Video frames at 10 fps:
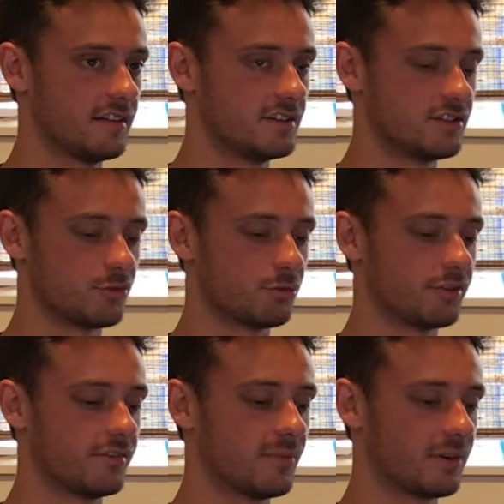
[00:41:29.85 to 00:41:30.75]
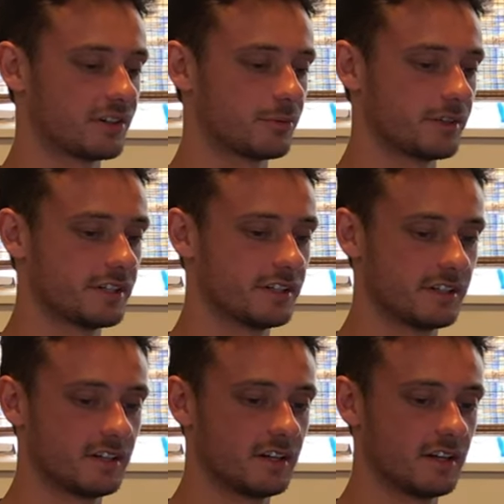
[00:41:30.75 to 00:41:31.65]
it's just a really fun book to read,
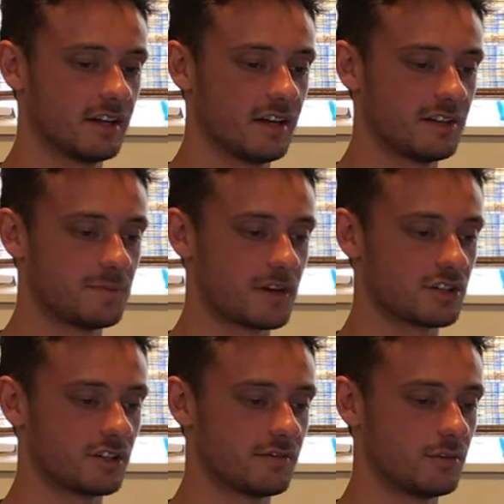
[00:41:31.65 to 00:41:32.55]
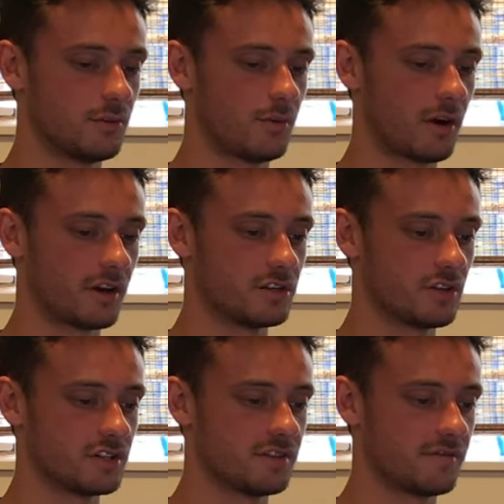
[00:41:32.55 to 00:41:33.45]
especially if you are
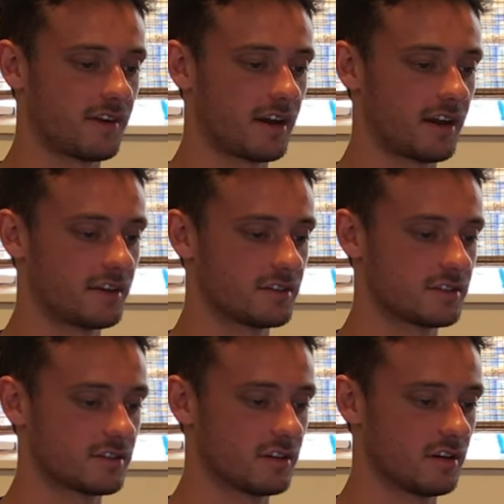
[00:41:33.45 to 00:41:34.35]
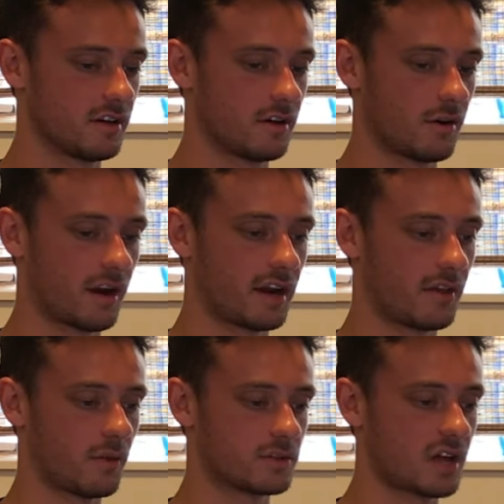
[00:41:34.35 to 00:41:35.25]
interested in finance or any
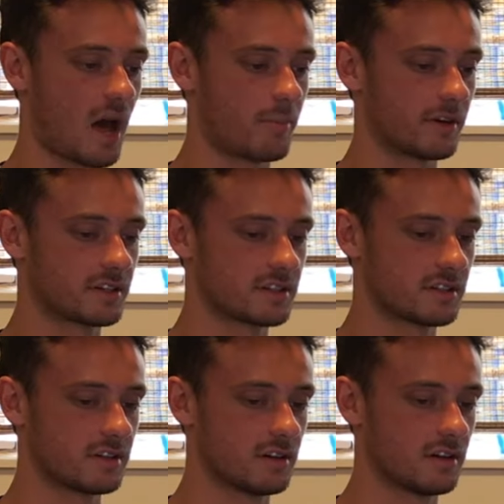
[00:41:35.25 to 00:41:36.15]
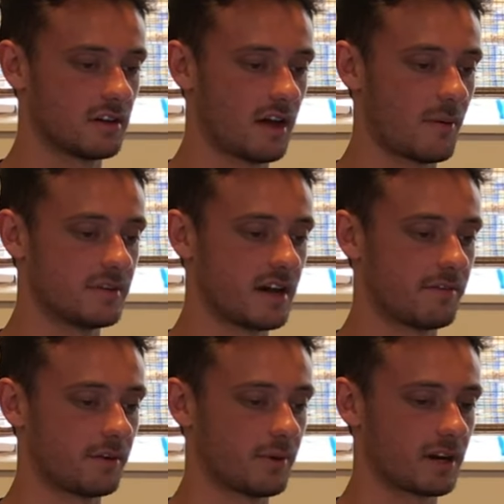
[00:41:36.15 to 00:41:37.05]
of those topics. I would
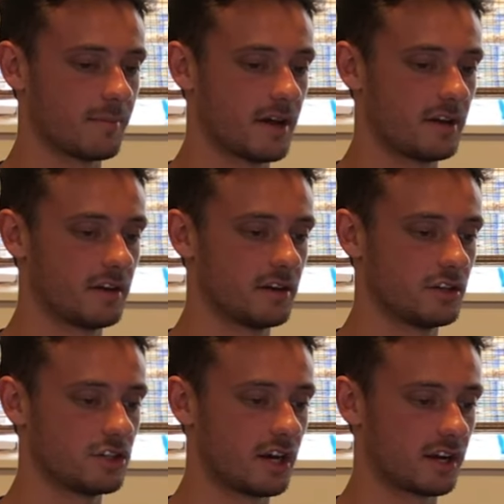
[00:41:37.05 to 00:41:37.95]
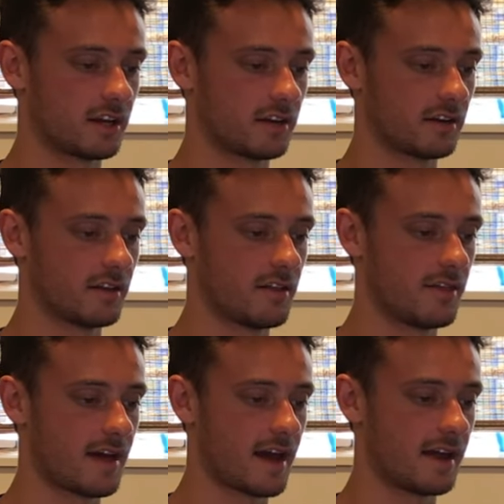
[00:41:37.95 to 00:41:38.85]
definitely recommend checking
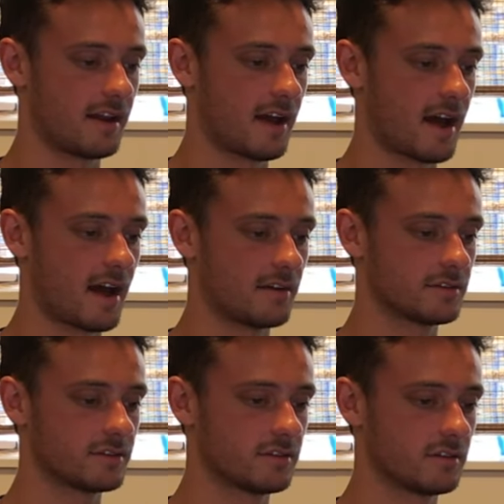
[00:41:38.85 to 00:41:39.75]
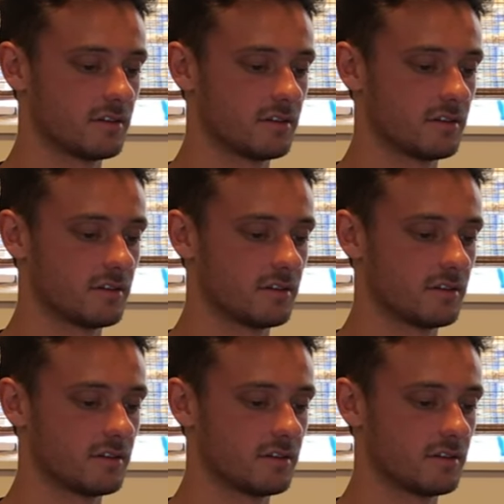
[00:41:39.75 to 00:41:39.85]
that out.